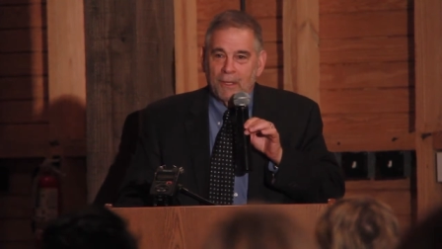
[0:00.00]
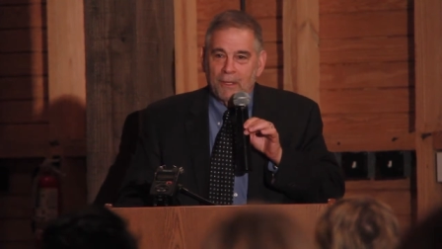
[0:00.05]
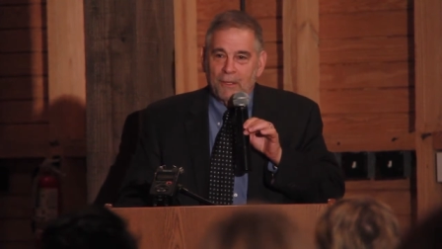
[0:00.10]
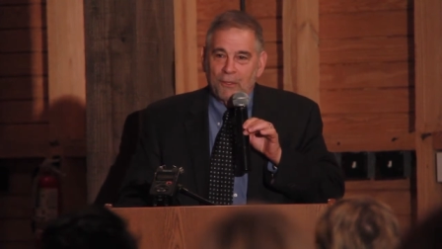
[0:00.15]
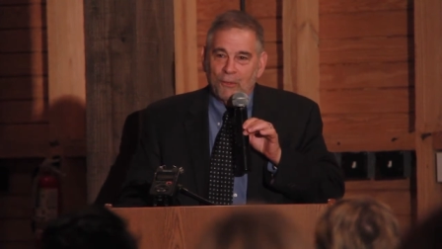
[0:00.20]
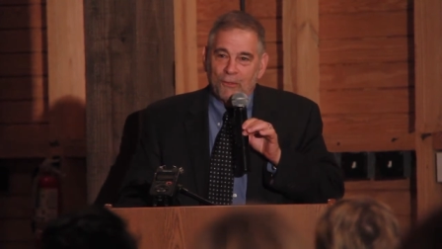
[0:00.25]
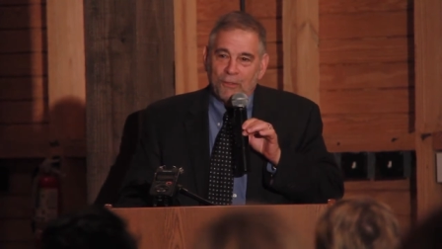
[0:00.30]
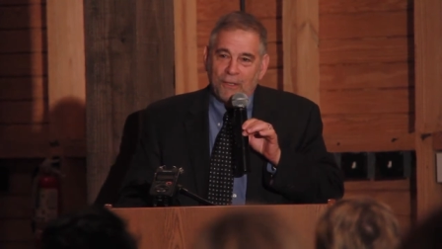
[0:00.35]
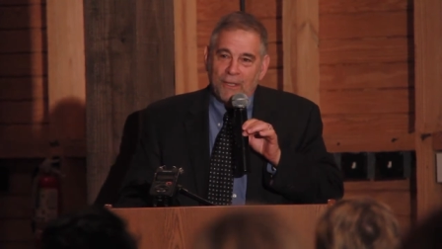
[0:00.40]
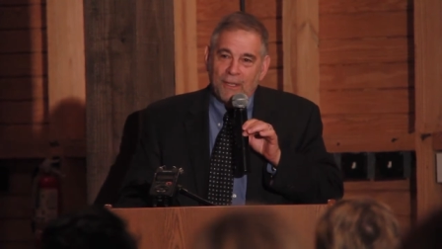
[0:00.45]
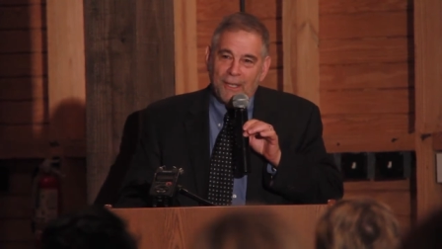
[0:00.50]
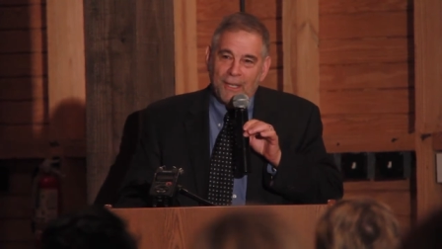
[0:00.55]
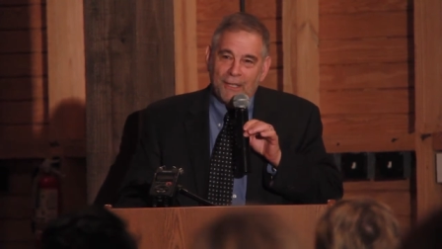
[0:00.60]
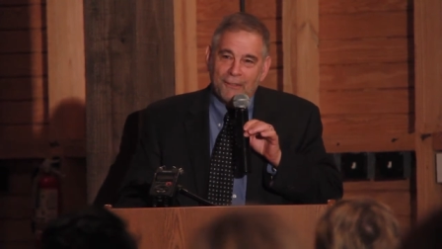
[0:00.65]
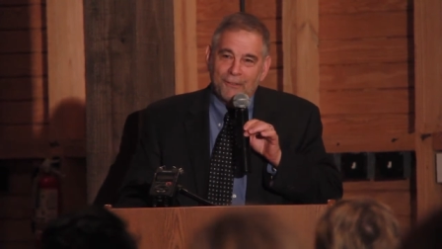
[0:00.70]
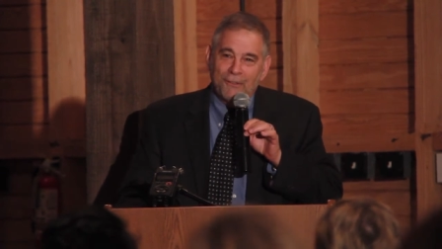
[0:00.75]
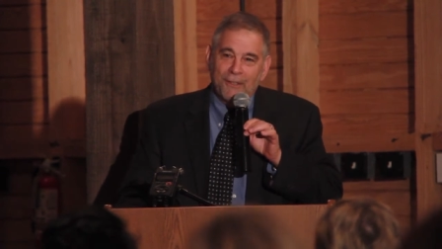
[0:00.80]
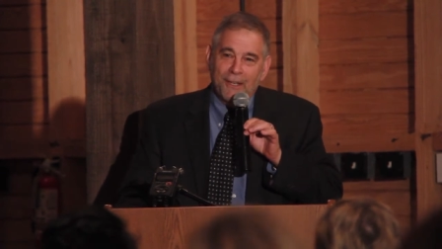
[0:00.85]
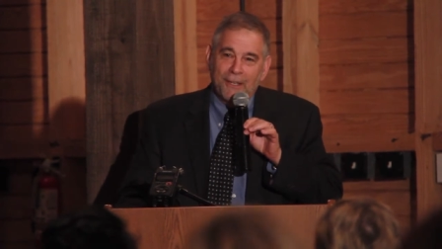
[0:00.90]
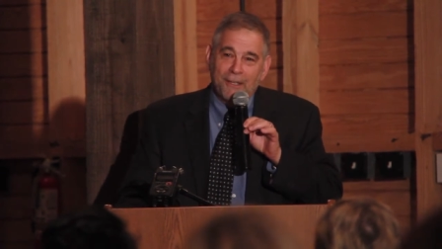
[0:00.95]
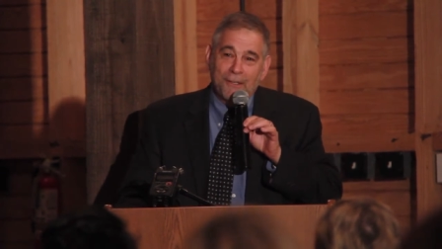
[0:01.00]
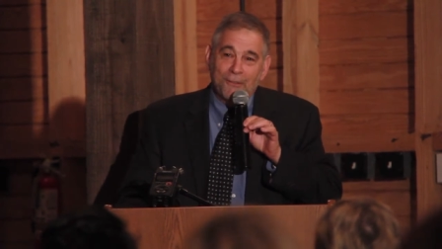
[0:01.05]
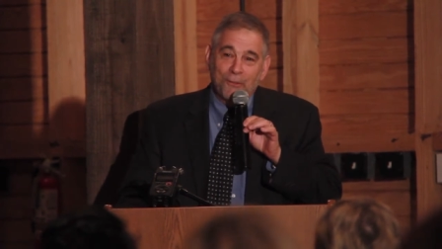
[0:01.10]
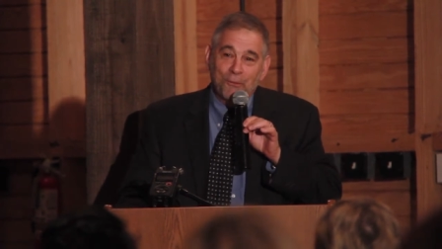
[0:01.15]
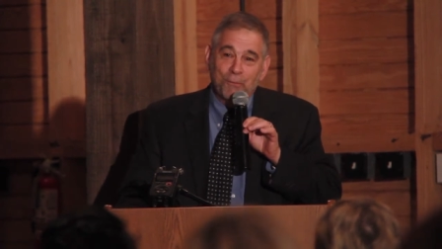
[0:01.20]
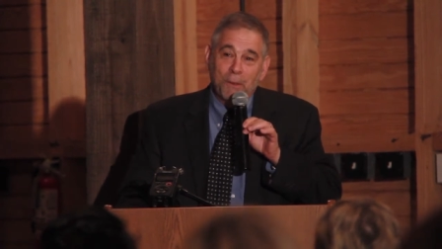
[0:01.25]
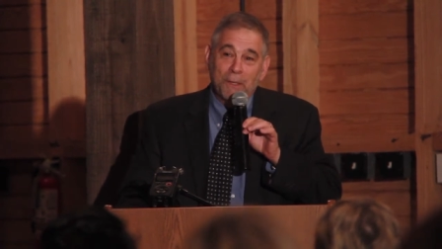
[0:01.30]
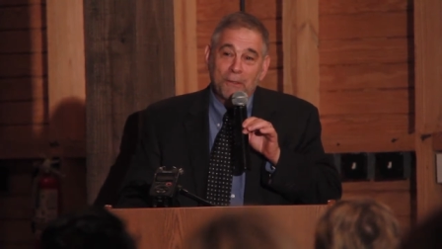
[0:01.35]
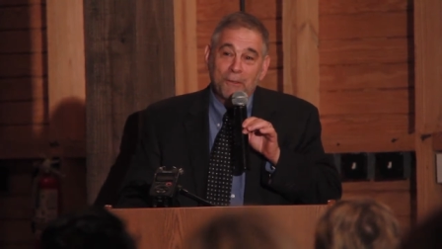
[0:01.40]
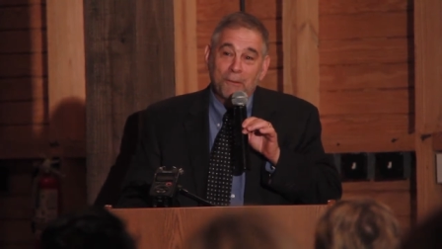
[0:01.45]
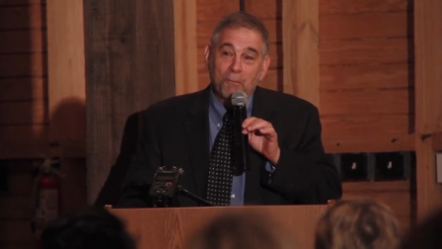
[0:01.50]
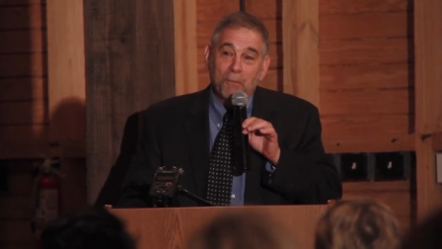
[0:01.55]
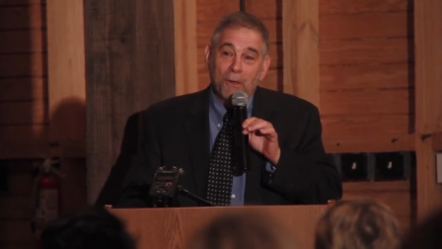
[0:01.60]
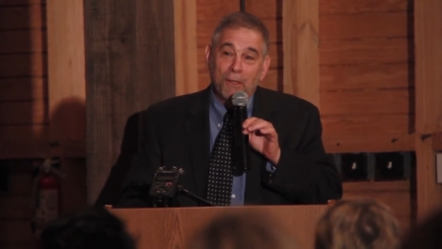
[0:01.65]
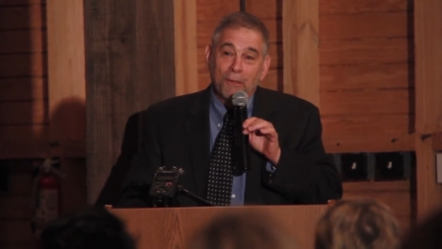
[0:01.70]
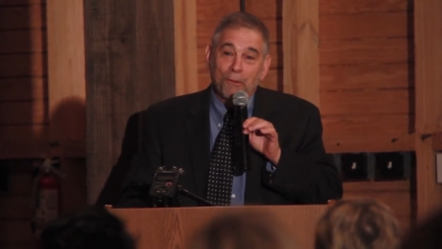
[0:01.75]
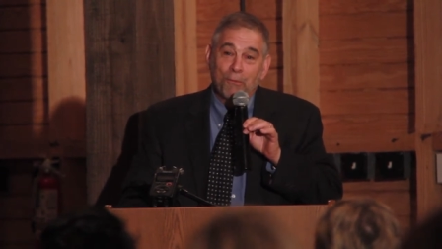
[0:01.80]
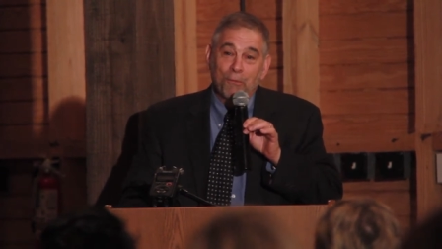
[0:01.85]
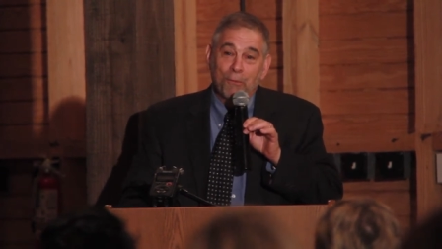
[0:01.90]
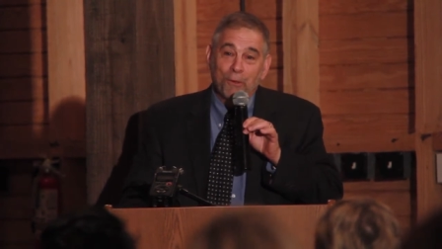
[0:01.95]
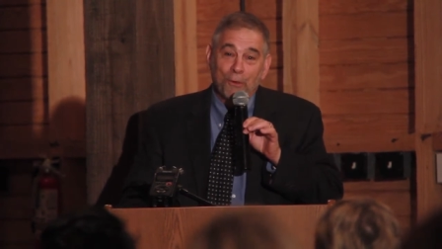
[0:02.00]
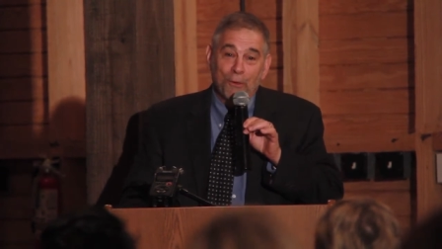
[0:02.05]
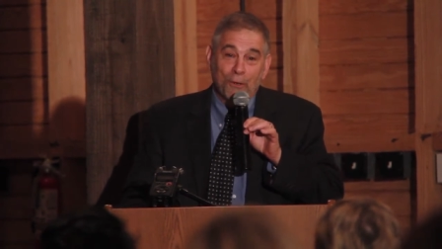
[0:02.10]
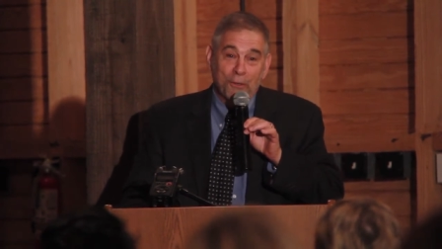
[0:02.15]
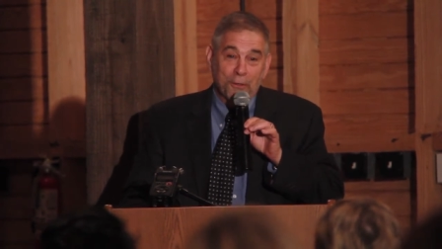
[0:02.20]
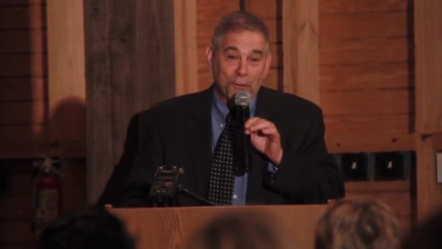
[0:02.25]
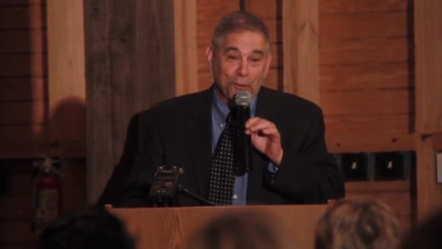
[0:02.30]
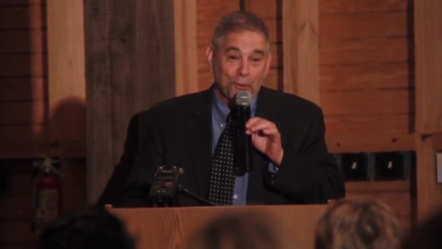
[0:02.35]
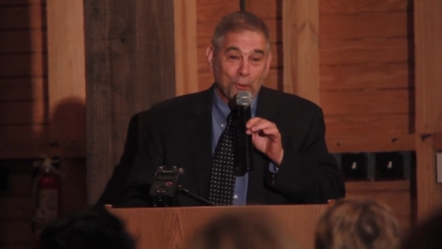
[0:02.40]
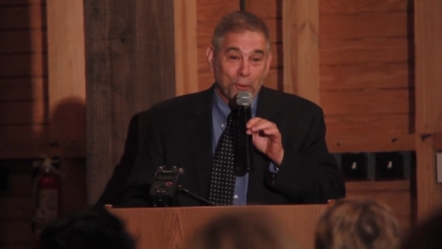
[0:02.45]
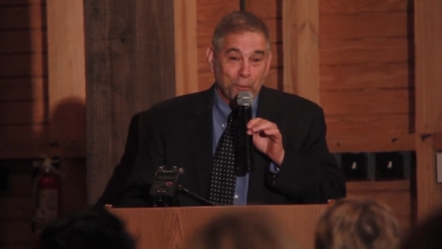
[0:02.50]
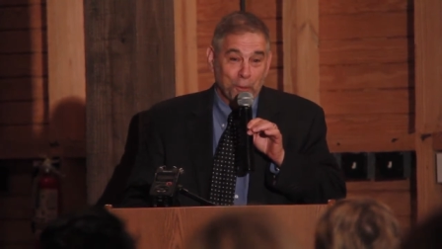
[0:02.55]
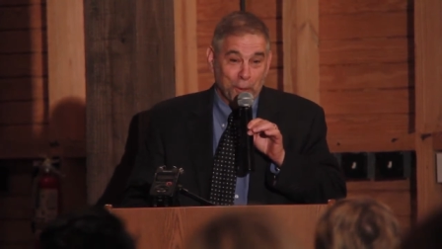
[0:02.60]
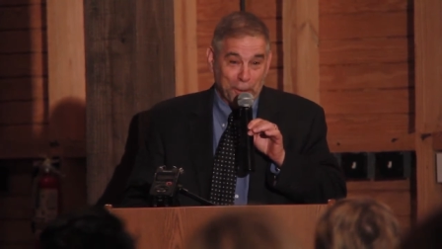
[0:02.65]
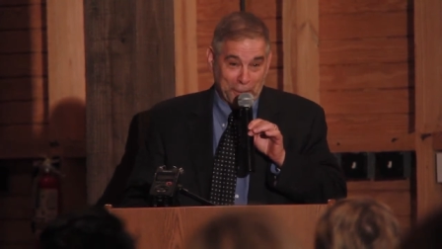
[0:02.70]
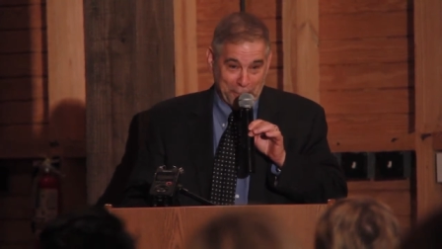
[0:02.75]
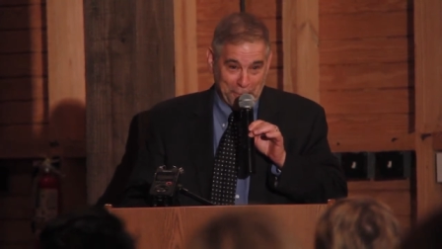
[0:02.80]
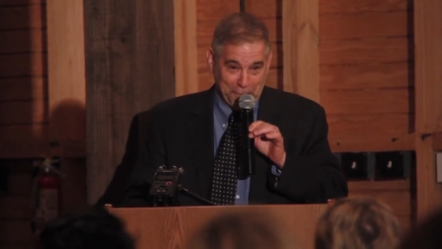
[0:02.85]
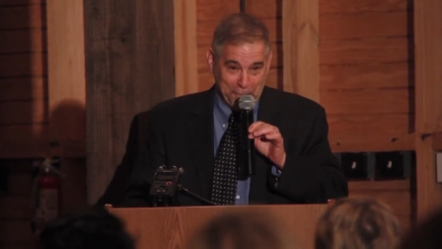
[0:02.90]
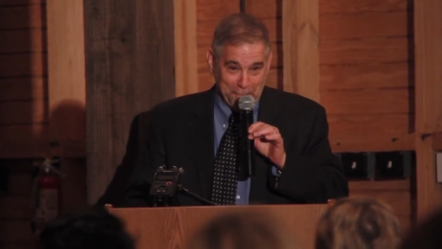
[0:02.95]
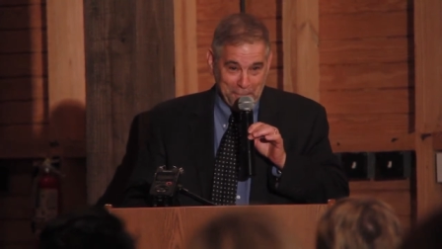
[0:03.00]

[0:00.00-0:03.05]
And he said, Last night I spent a month with Arthur Goldberg.